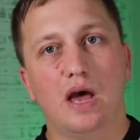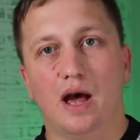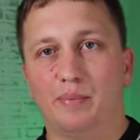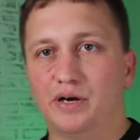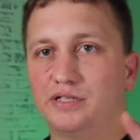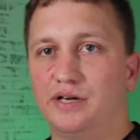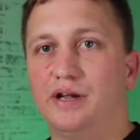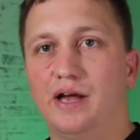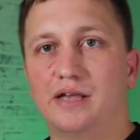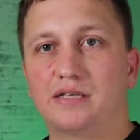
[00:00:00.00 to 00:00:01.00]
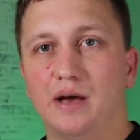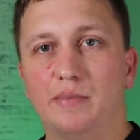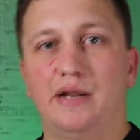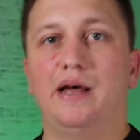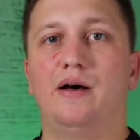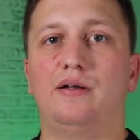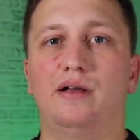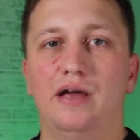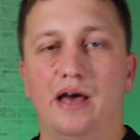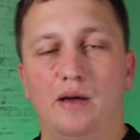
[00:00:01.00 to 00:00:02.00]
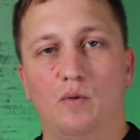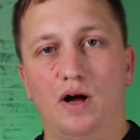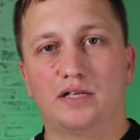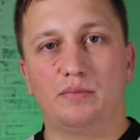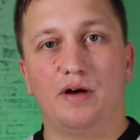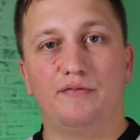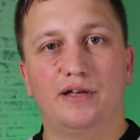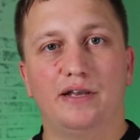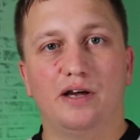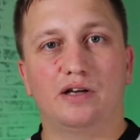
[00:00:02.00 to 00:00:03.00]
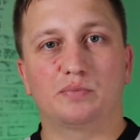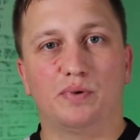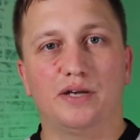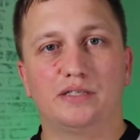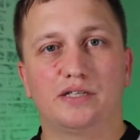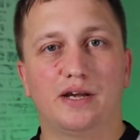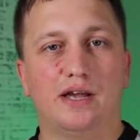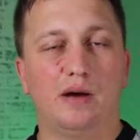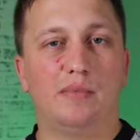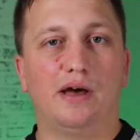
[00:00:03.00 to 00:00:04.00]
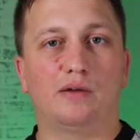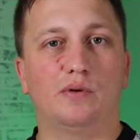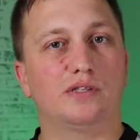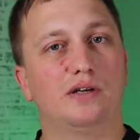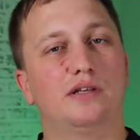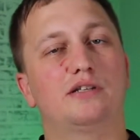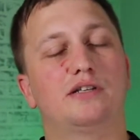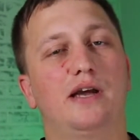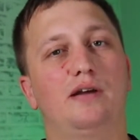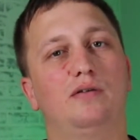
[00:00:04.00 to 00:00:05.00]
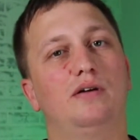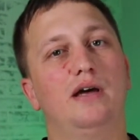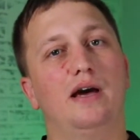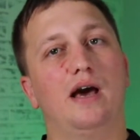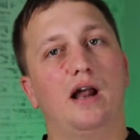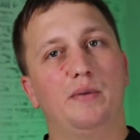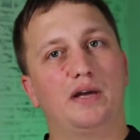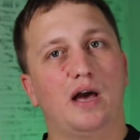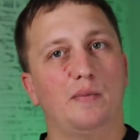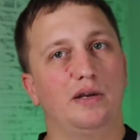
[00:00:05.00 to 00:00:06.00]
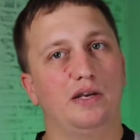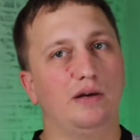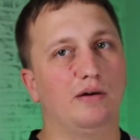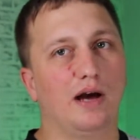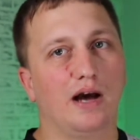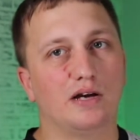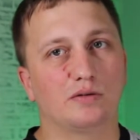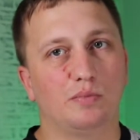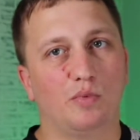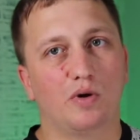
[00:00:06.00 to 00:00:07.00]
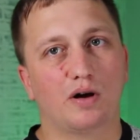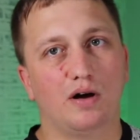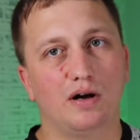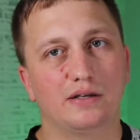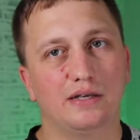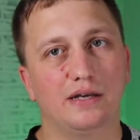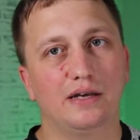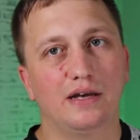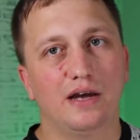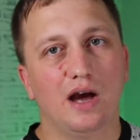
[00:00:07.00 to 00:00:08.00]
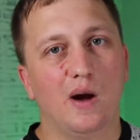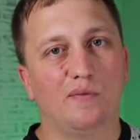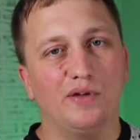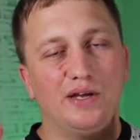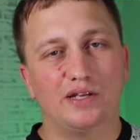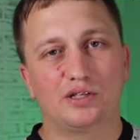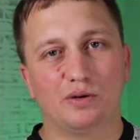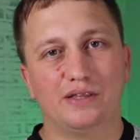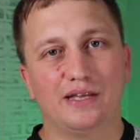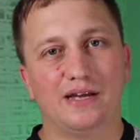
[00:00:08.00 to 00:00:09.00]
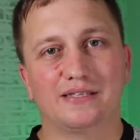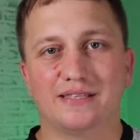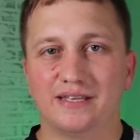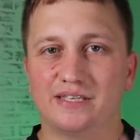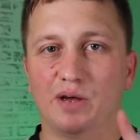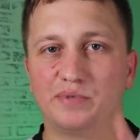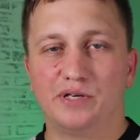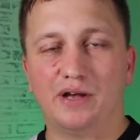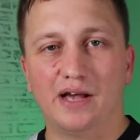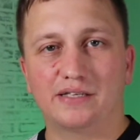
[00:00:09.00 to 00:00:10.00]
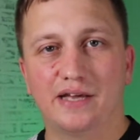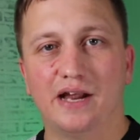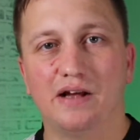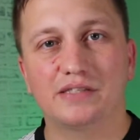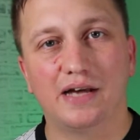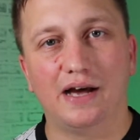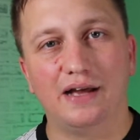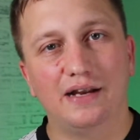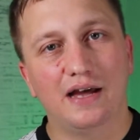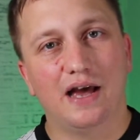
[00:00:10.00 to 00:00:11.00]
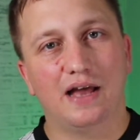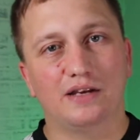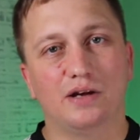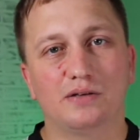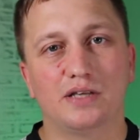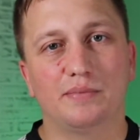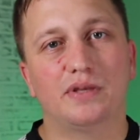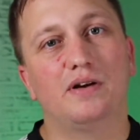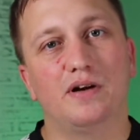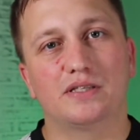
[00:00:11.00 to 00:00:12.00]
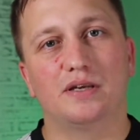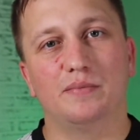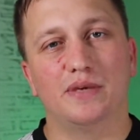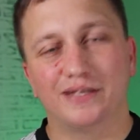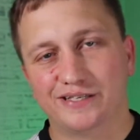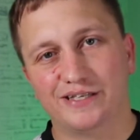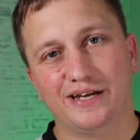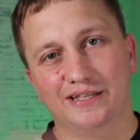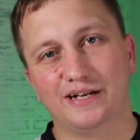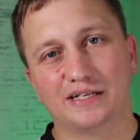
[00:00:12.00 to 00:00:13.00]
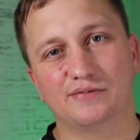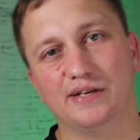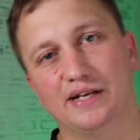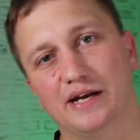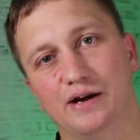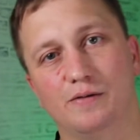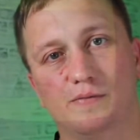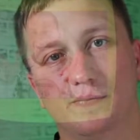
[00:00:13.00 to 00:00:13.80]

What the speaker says: I appreciate you guys coming out and watching my videos. Please check out my other ones on this channel, and I'll be coming to you guys with more content. Hopefully you enjoyed this and this helps you guys get outside and do something awesome. See you in the next video.